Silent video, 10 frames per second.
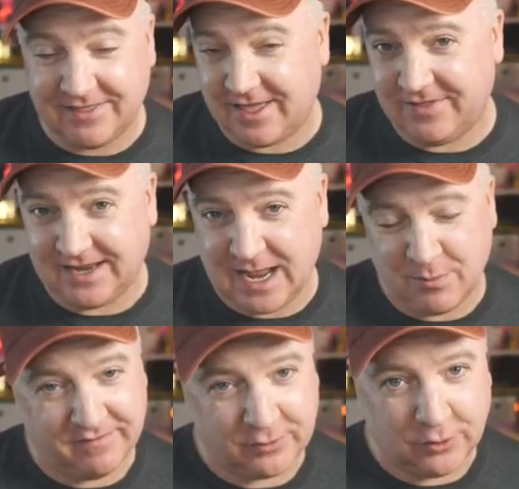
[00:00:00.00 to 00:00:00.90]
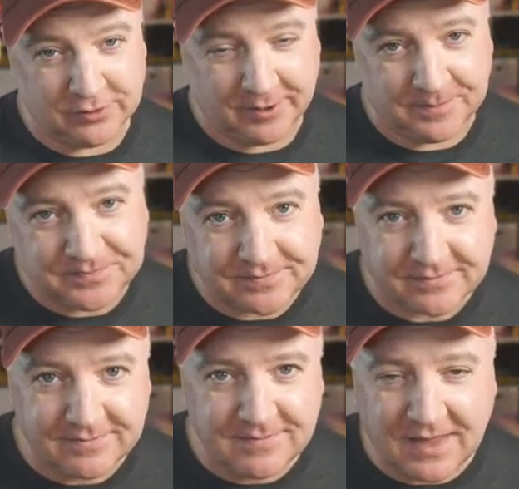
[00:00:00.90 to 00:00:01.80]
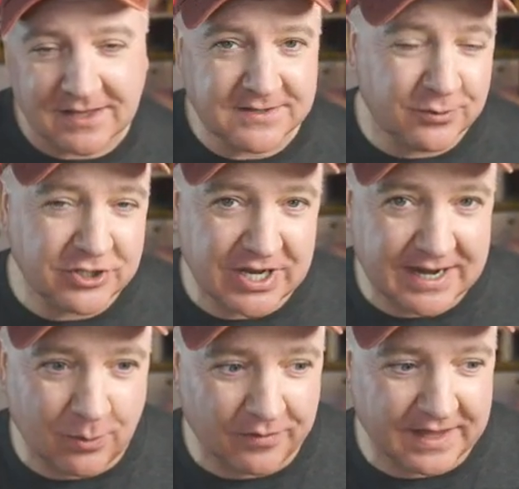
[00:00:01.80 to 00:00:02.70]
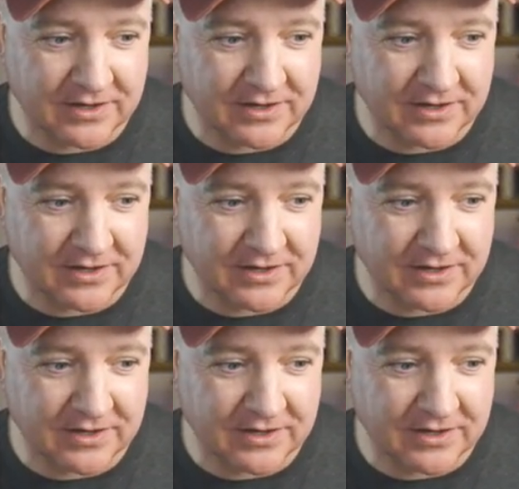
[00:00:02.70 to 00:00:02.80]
and then the name of a colour. So you want to check out what the